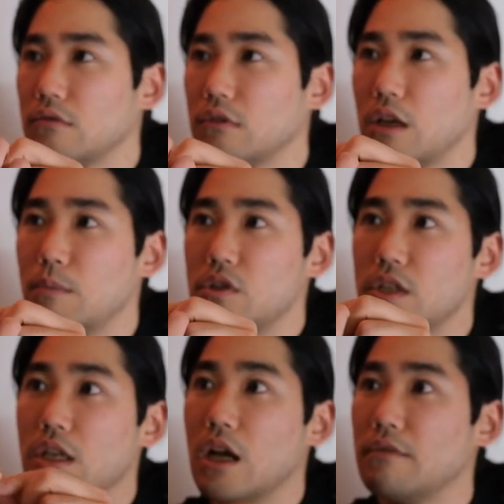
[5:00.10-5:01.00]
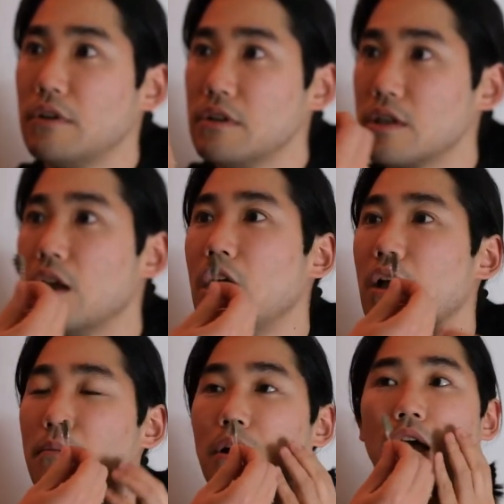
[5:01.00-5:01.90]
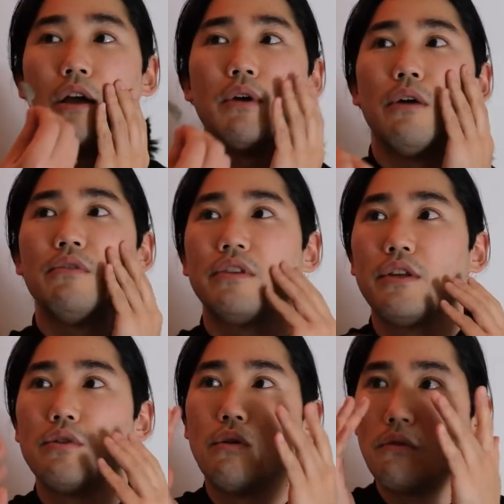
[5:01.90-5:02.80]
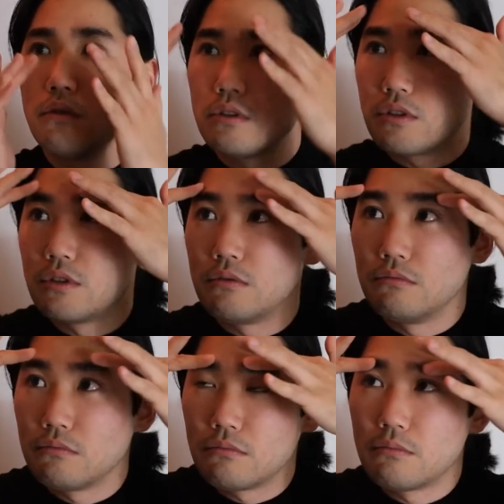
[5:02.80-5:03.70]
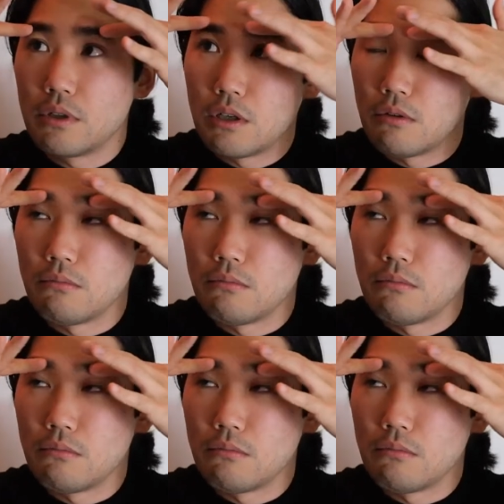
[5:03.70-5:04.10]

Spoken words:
how much it covers, but I would say don't put it on